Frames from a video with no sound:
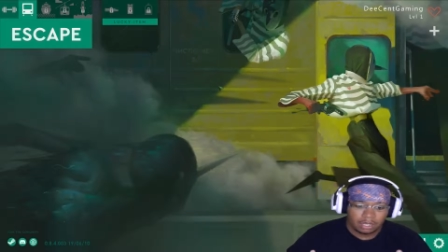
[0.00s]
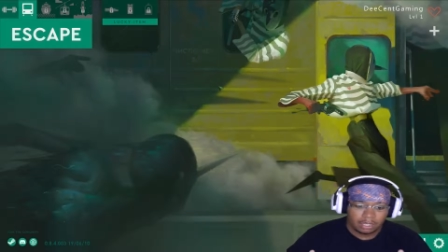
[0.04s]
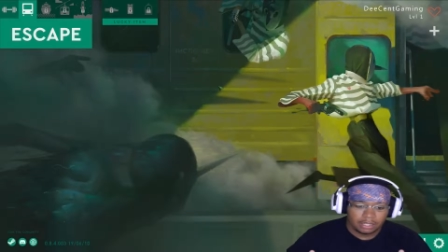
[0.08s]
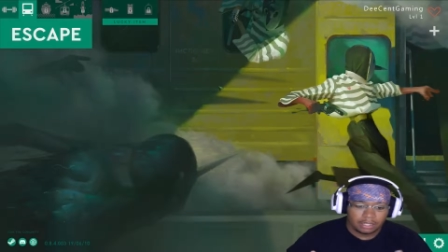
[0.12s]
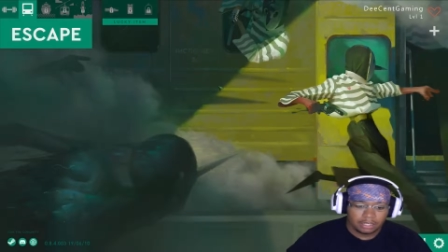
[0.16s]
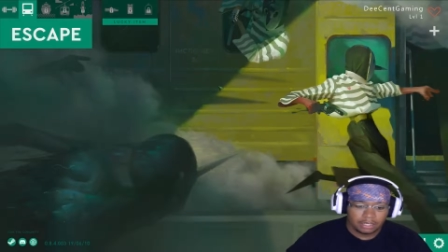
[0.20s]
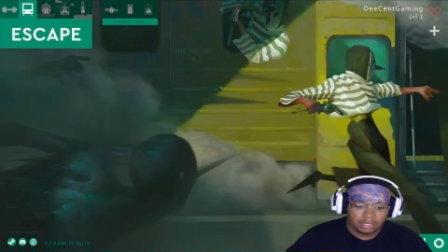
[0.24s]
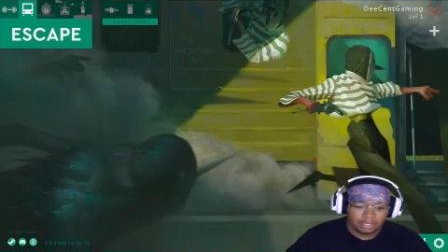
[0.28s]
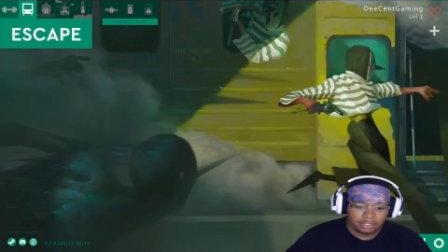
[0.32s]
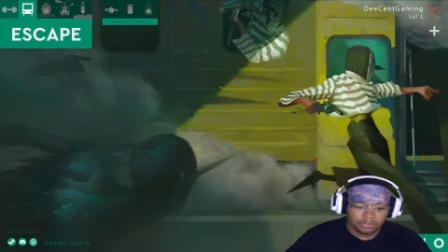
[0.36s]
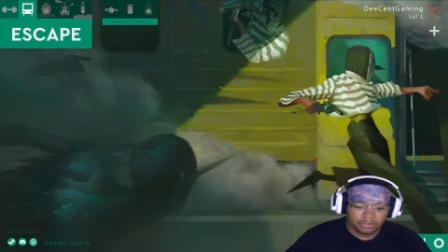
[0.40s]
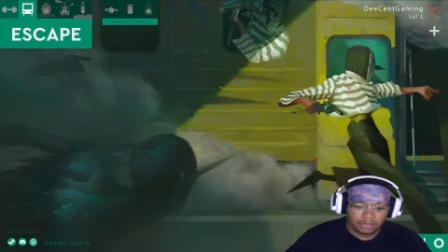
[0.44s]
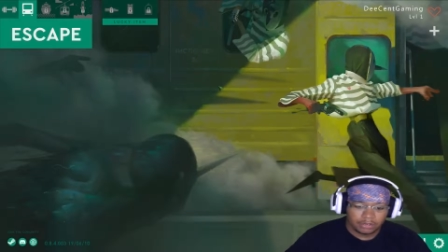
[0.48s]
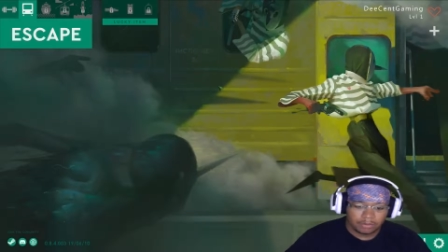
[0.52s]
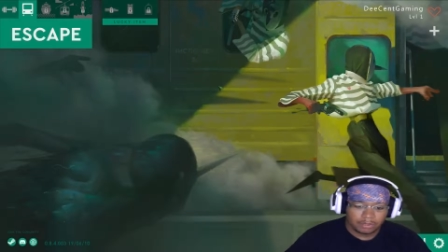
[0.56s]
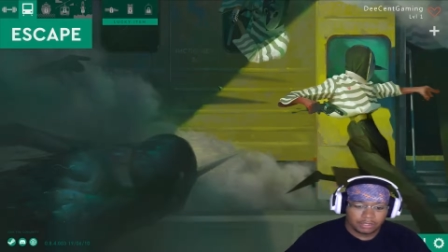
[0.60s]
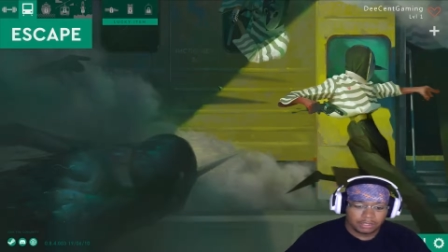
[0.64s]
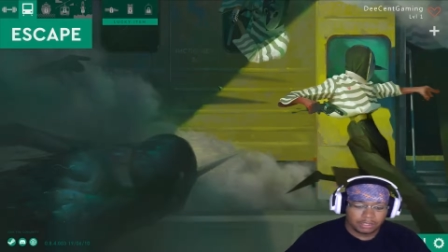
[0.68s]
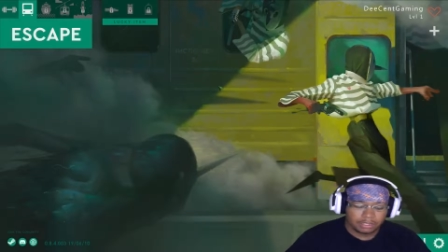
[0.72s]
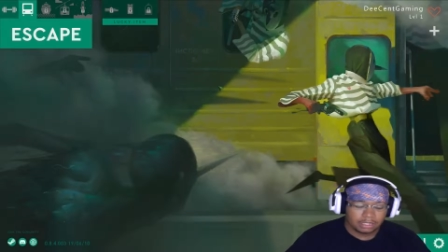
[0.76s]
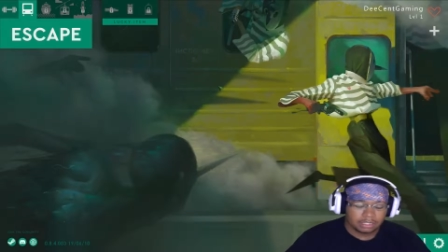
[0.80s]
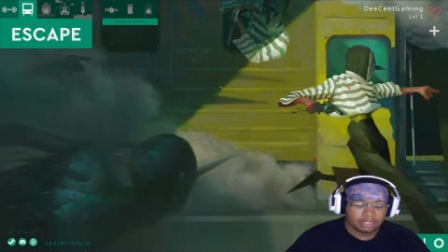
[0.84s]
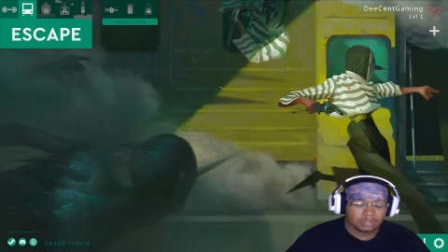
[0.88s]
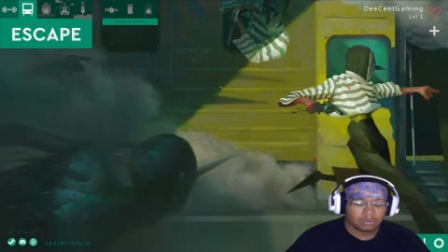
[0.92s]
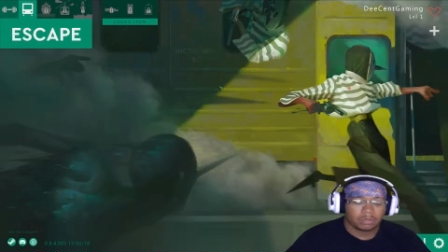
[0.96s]
in the
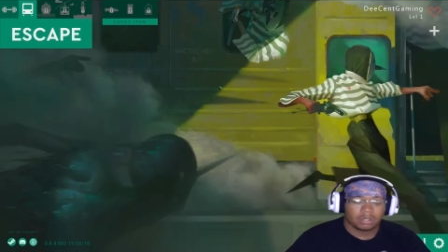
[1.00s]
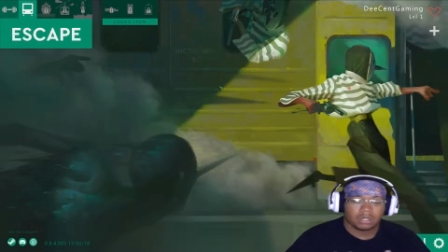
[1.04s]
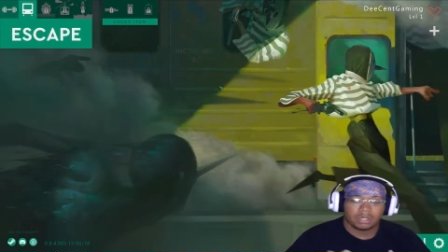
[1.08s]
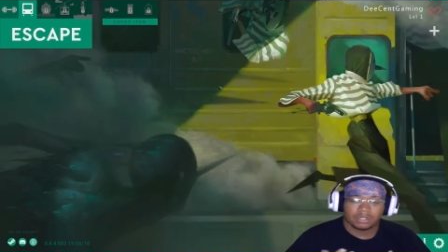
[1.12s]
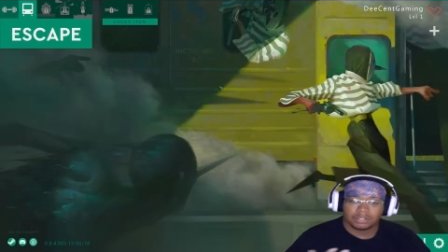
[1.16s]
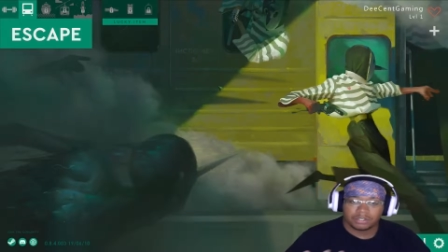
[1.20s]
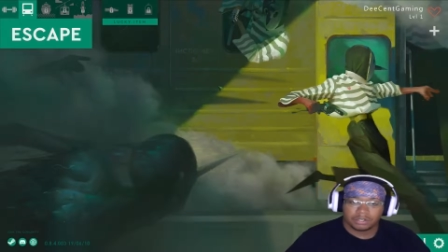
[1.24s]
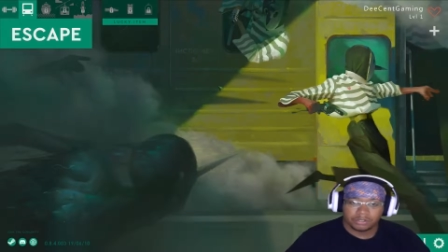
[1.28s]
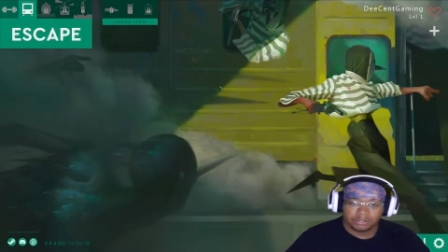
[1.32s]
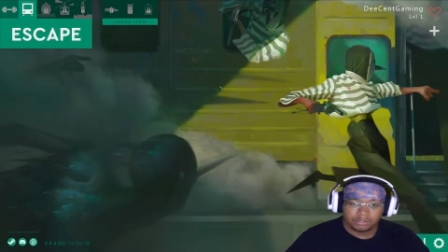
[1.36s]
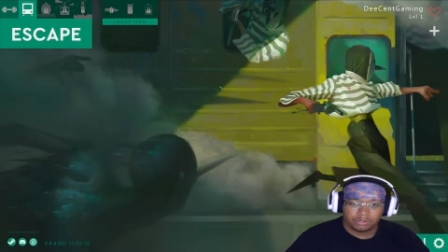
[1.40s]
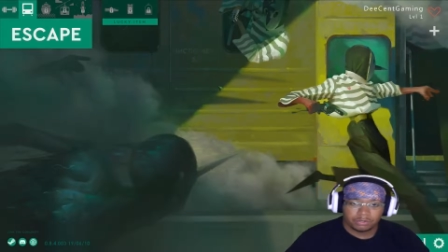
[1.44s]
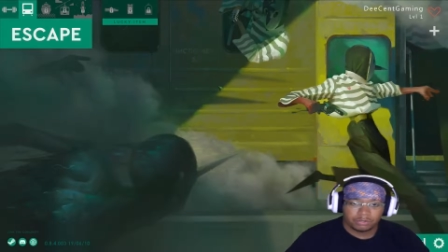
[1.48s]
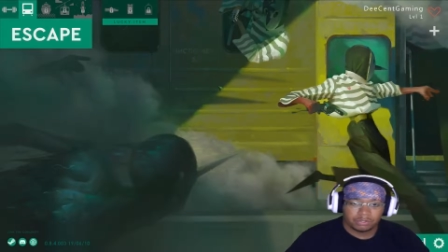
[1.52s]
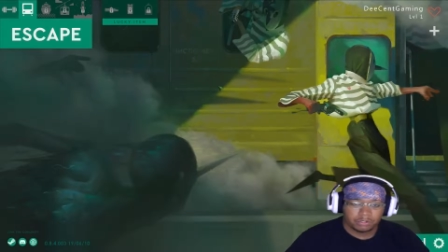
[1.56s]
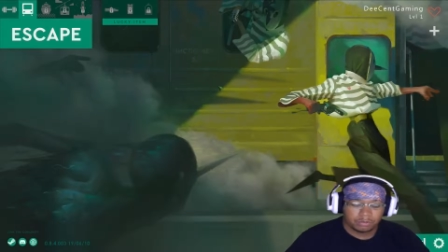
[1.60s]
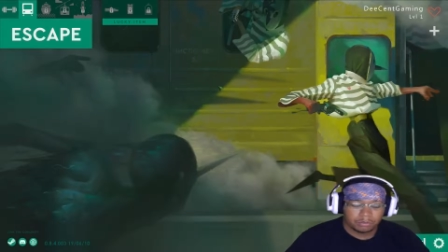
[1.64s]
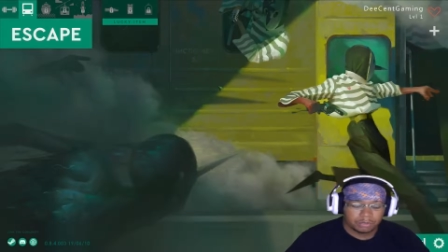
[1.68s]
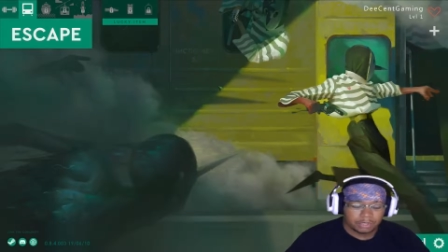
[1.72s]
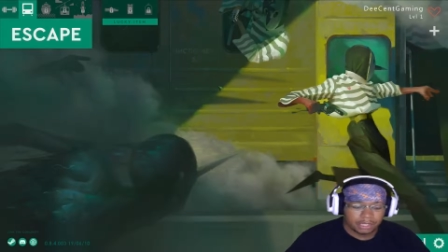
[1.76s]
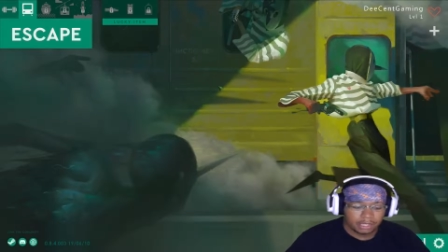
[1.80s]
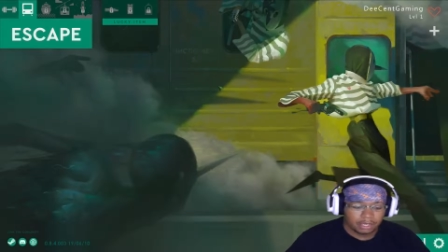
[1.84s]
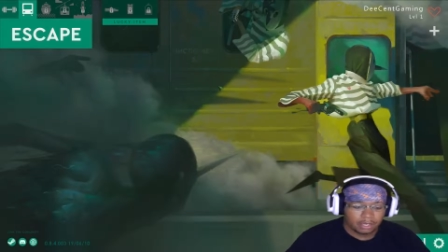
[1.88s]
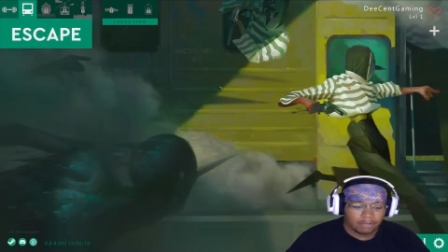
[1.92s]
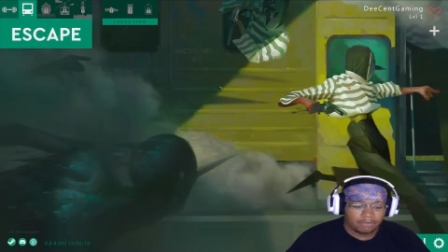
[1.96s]
description, as well as her YouTube
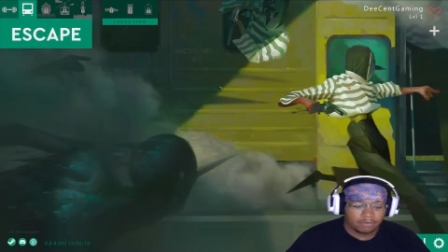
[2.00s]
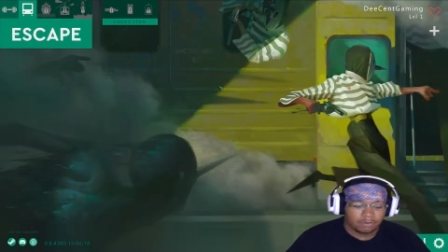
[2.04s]
channel.